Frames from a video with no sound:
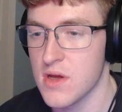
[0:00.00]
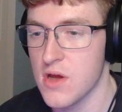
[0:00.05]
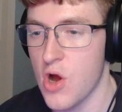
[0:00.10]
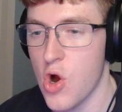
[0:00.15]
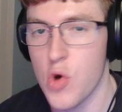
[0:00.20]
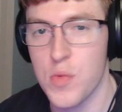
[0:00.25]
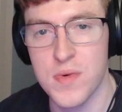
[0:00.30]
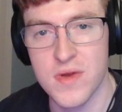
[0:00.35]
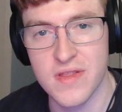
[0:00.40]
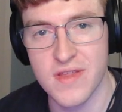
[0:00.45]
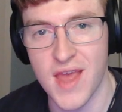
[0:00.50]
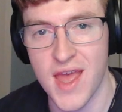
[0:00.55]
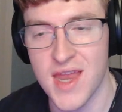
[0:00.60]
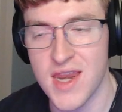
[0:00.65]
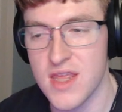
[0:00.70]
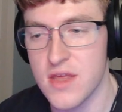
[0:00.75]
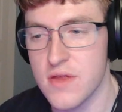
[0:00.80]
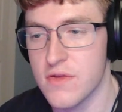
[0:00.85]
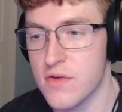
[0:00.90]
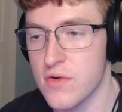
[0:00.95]
opens
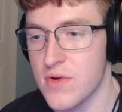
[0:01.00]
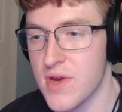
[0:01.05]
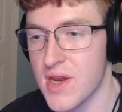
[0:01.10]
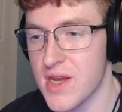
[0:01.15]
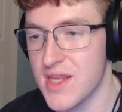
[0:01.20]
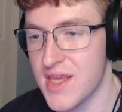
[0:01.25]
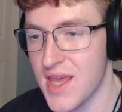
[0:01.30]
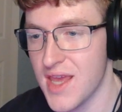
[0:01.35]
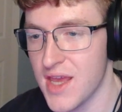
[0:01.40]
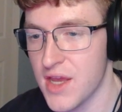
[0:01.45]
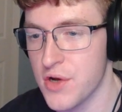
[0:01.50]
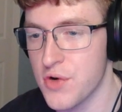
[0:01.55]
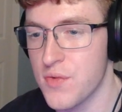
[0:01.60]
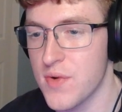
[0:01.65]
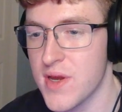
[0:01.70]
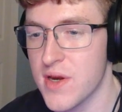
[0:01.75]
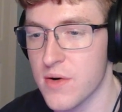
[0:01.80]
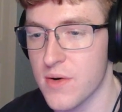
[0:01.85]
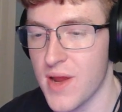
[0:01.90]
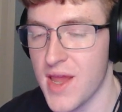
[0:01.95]
any suited king,
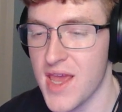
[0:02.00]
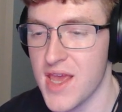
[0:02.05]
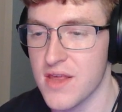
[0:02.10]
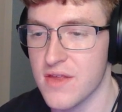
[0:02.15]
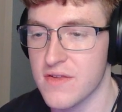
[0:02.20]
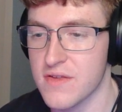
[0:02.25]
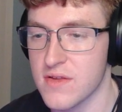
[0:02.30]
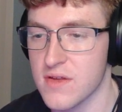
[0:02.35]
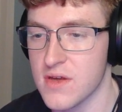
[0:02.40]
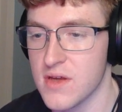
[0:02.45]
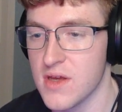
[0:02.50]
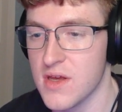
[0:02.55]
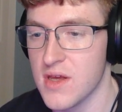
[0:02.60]
queen, or ace,